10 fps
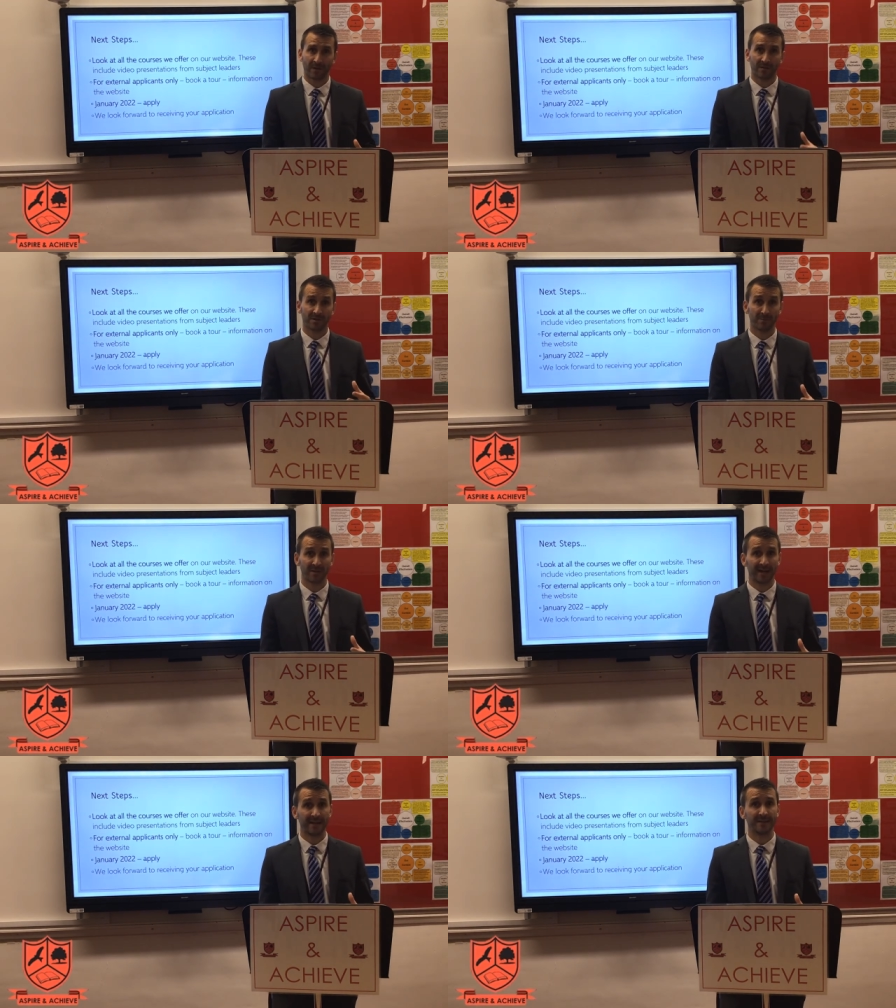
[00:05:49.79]

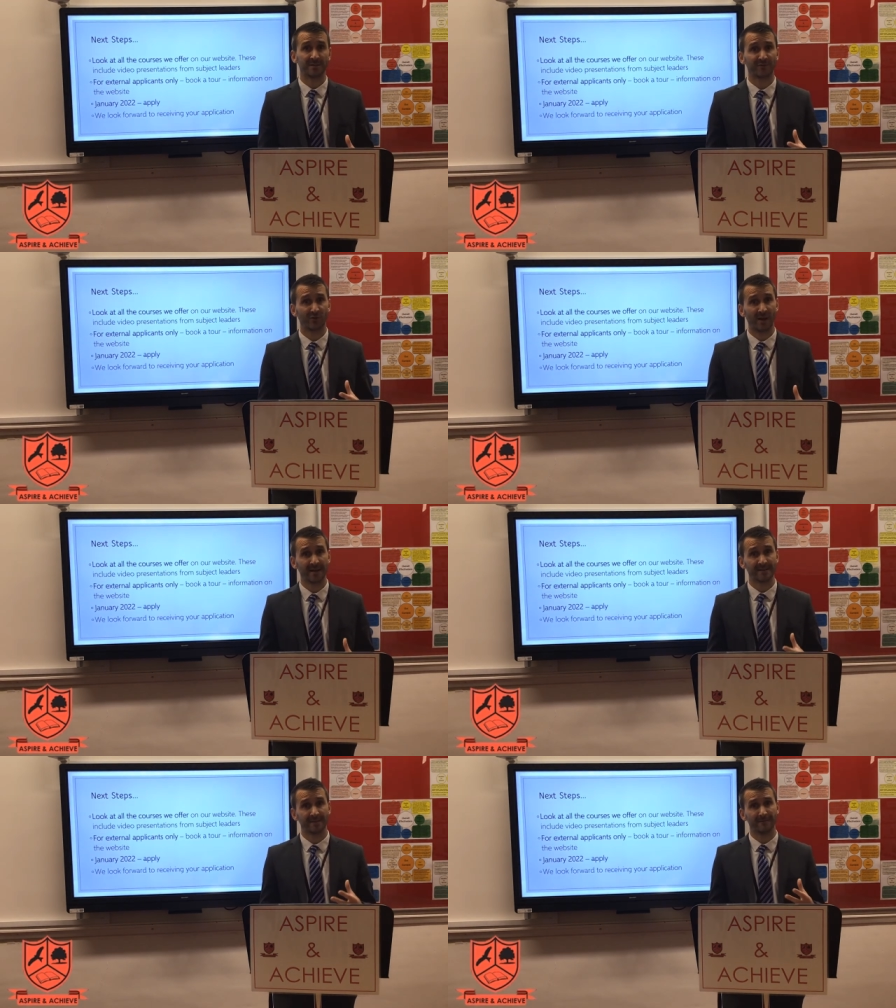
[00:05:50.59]
subject leaders have
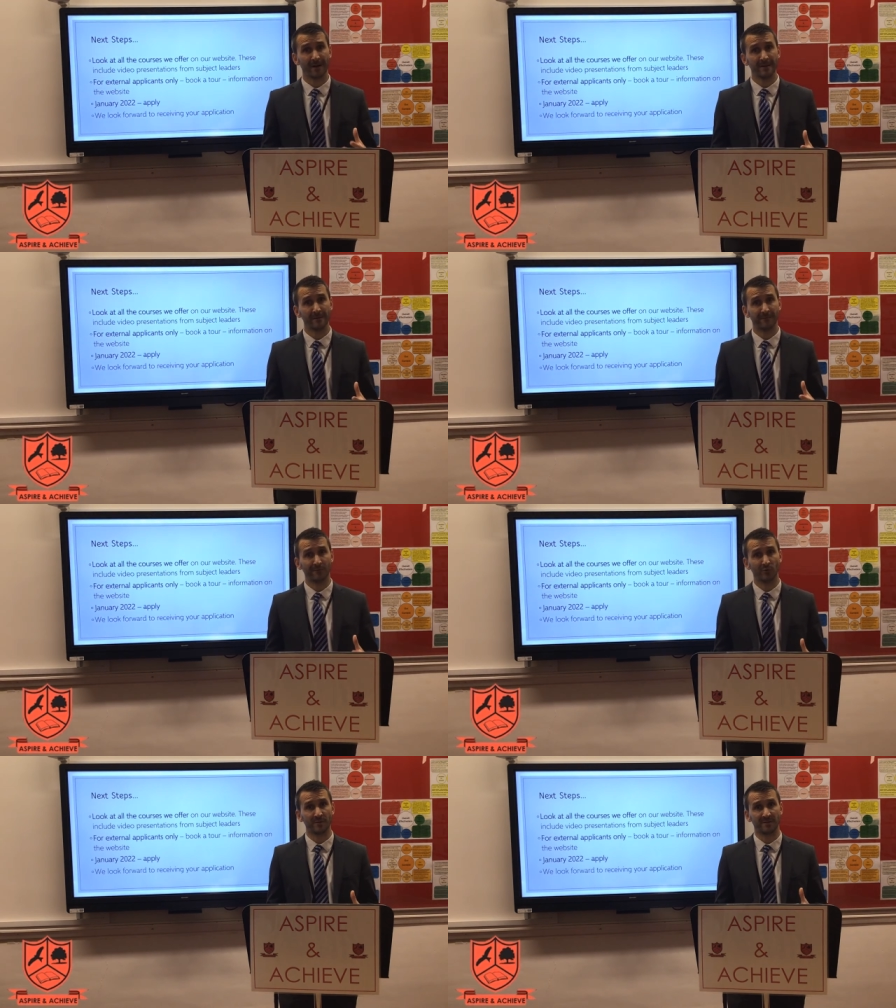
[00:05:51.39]
created a very
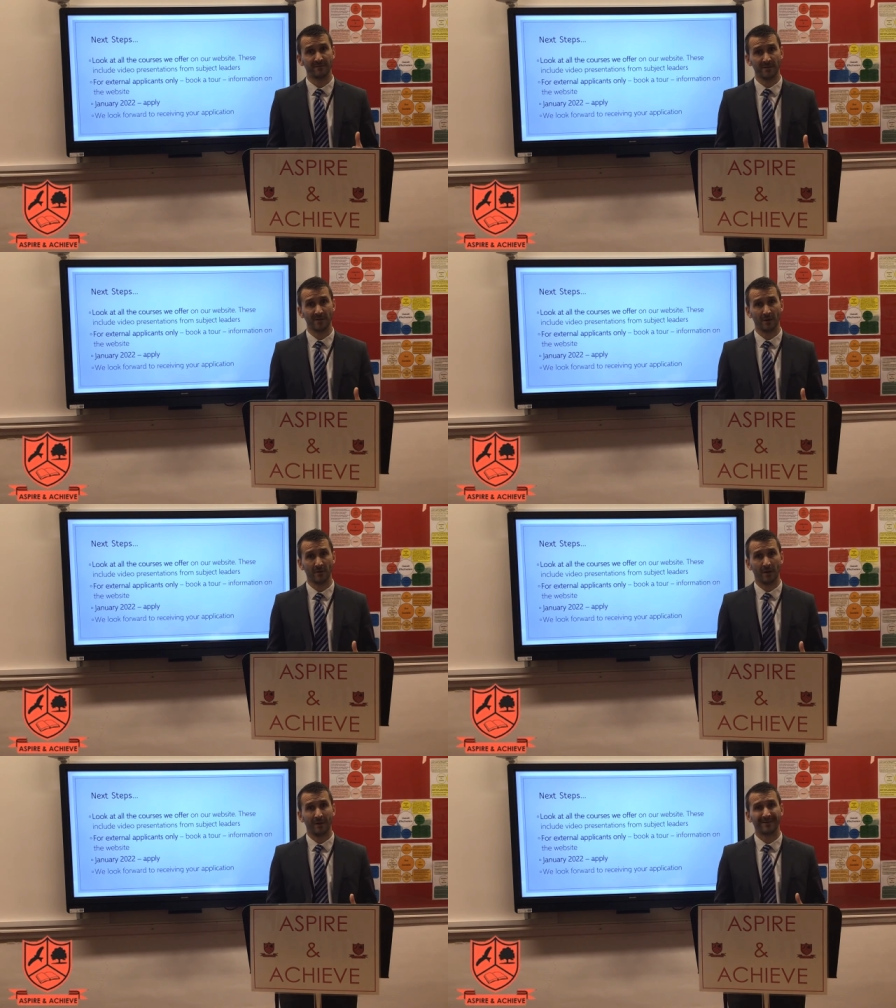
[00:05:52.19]
informative video
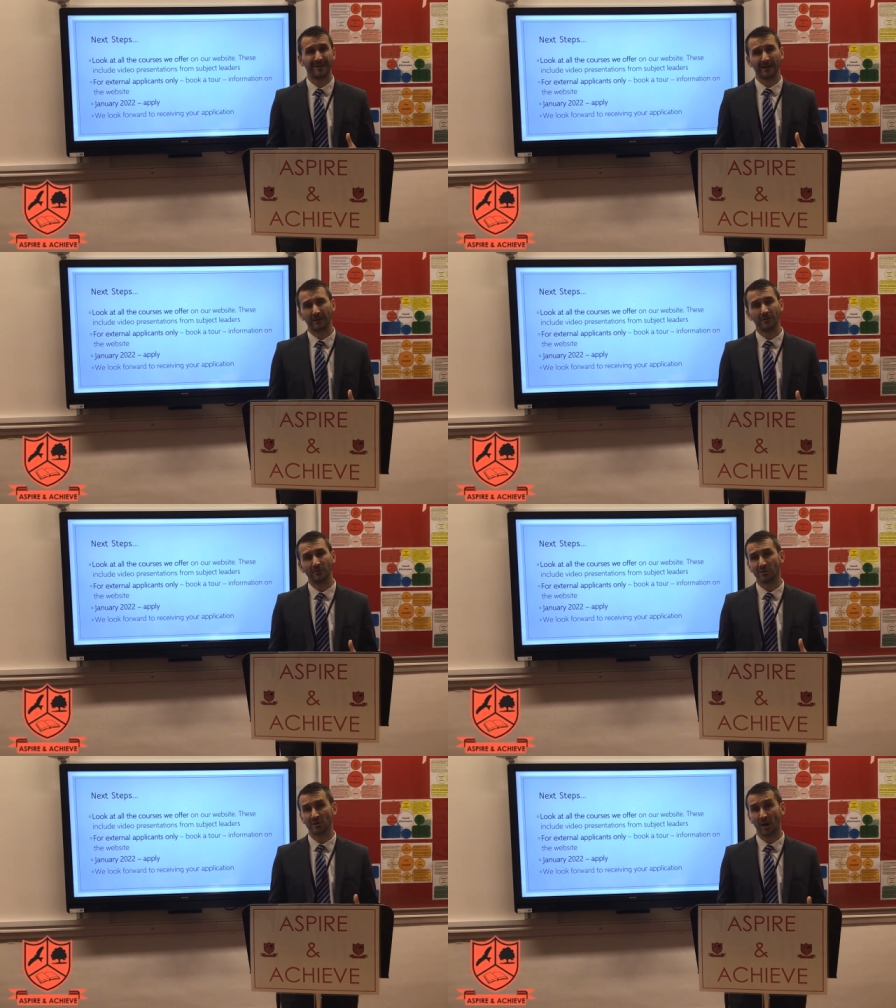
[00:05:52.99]
that
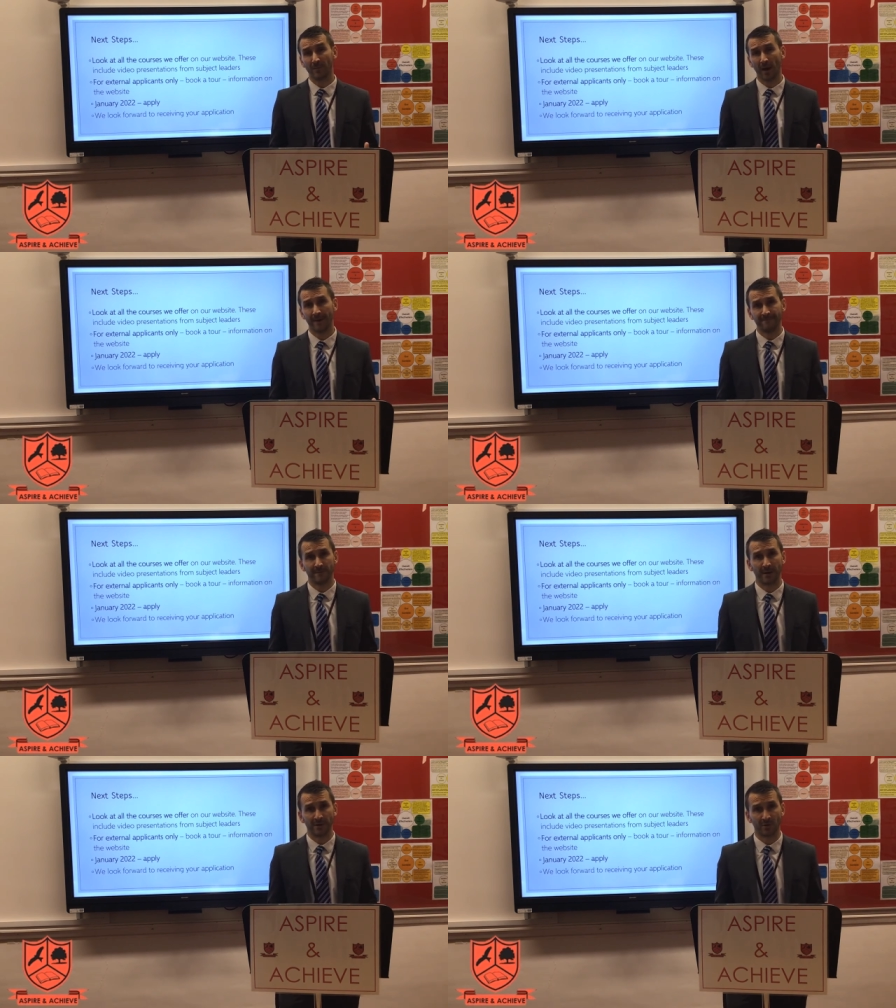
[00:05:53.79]
includes the top line
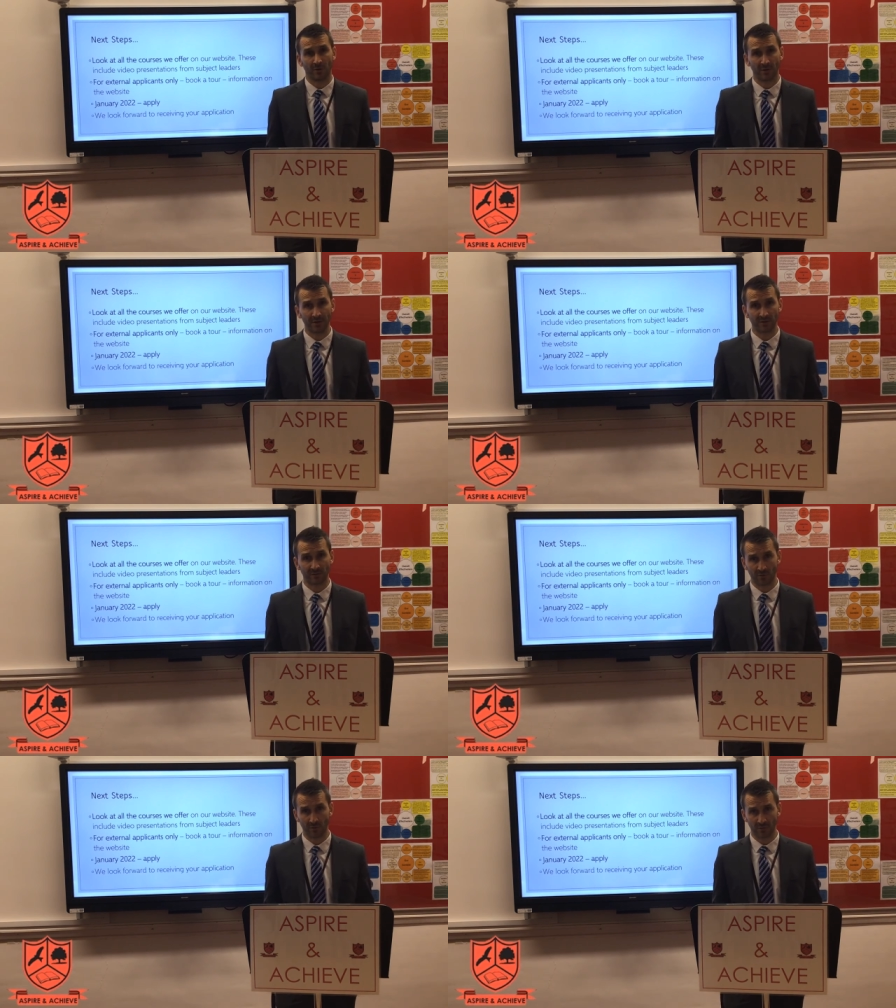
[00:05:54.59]
information on each of
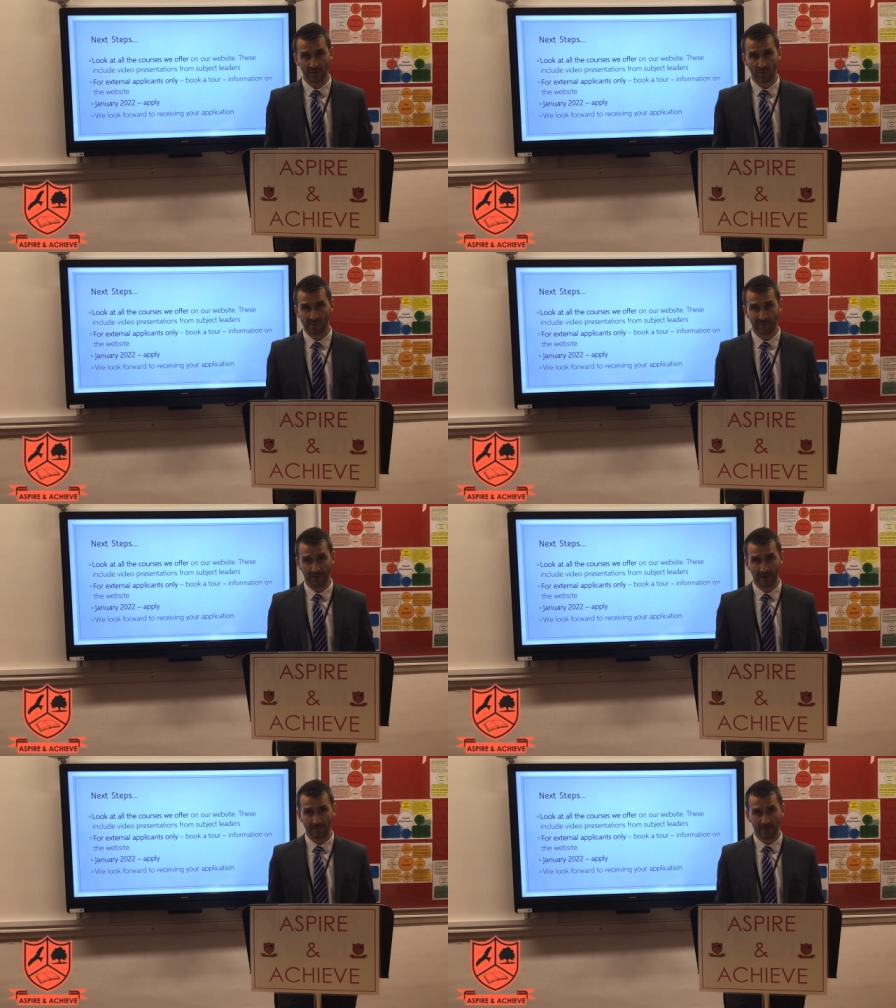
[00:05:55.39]
the courses we offer
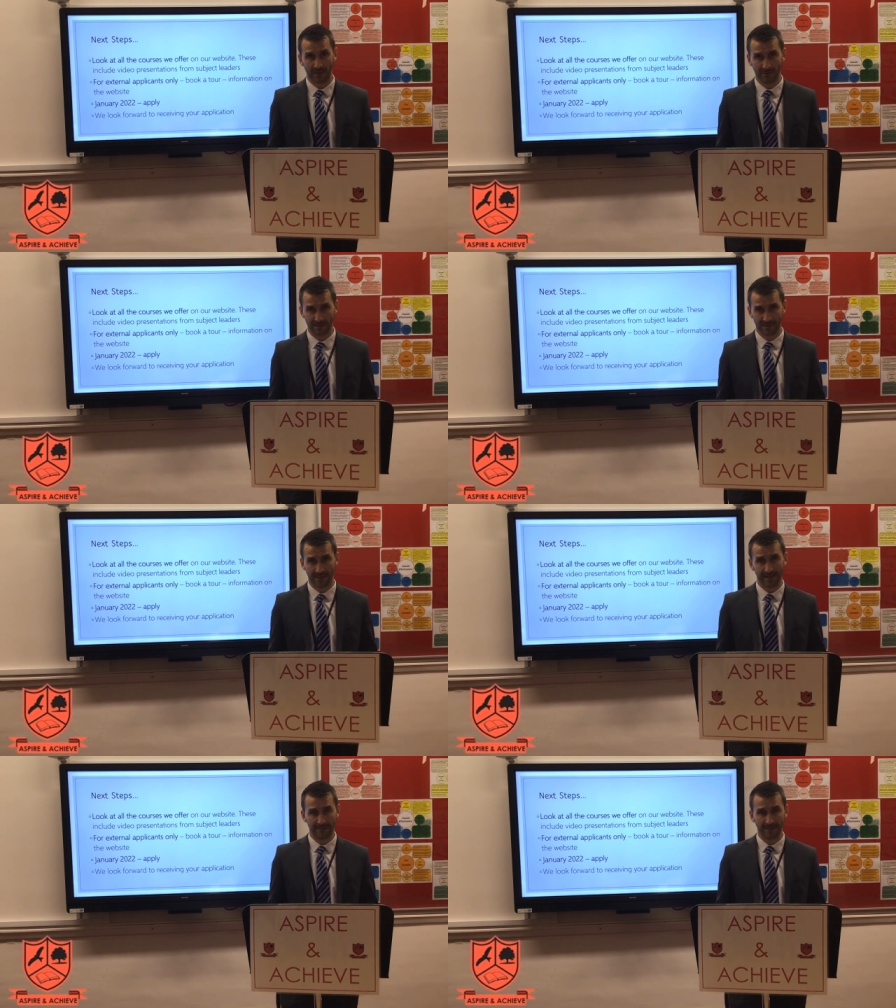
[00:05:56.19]
here at the Highcrest
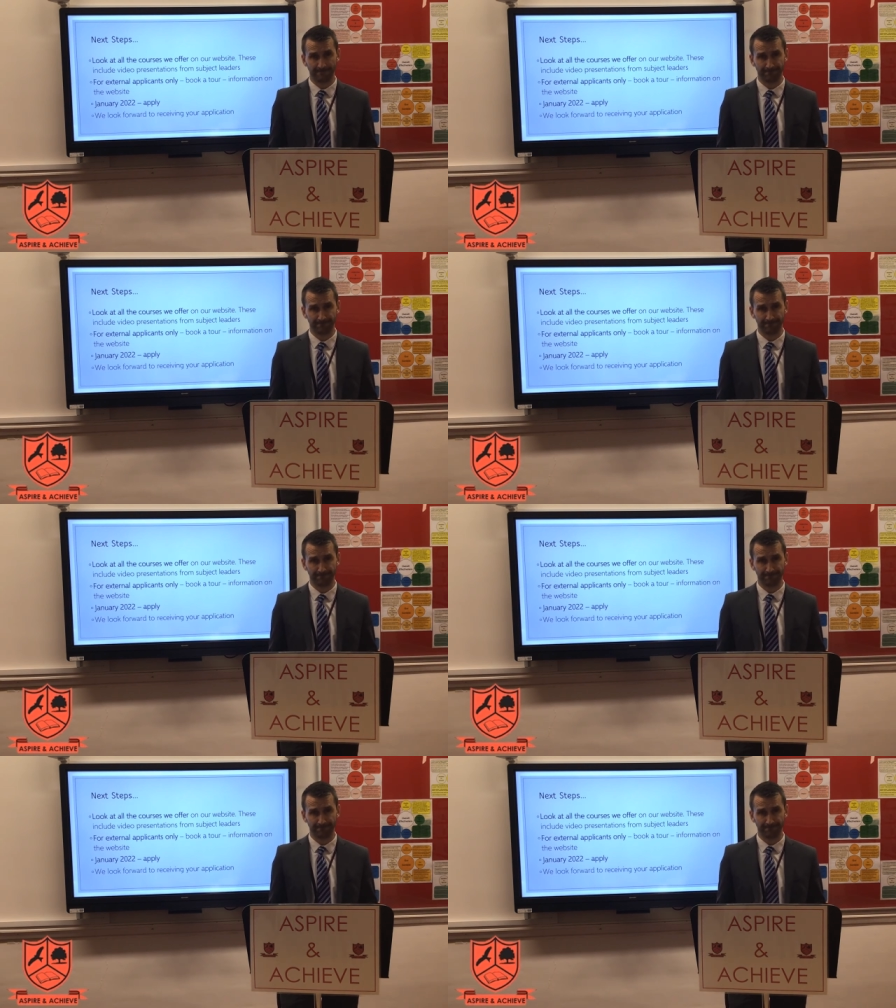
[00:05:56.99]
Academy.